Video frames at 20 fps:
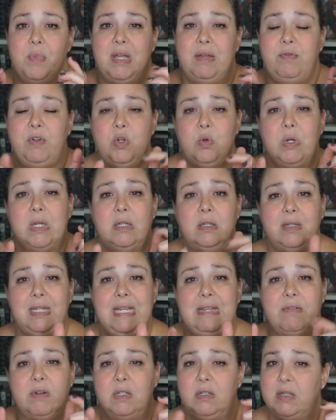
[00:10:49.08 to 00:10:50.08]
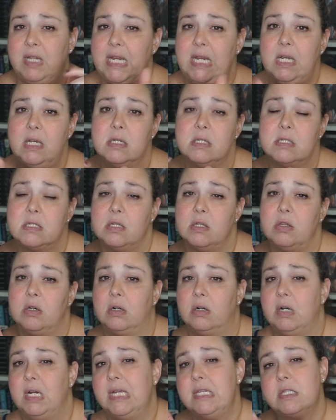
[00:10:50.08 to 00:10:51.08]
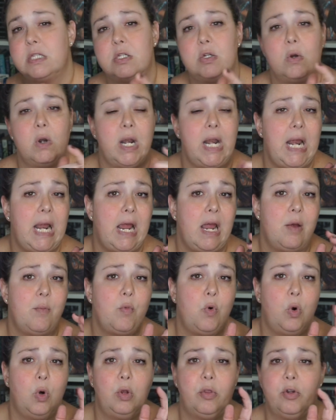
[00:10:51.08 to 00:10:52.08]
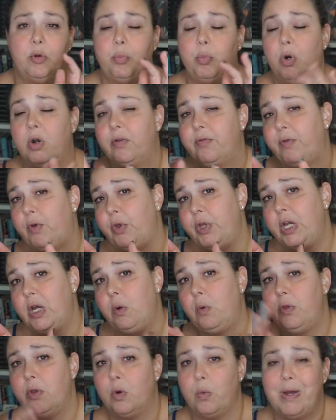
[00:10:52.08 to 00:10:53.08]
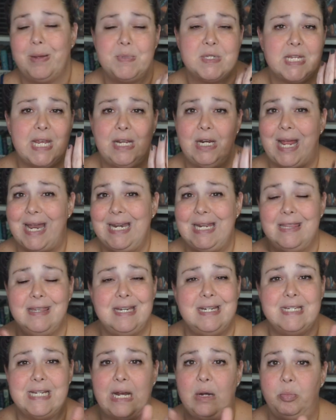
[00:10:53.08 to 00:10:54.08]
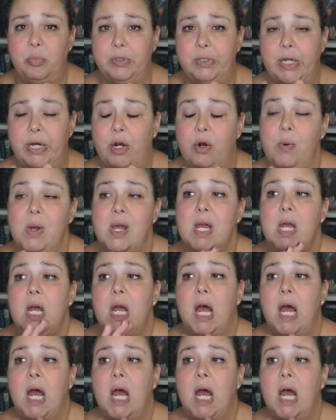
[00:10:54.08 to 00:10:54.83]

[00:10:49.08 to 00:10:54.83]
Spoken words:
if you can leave a link to their Instagram or their portfolio, their website, anything down below.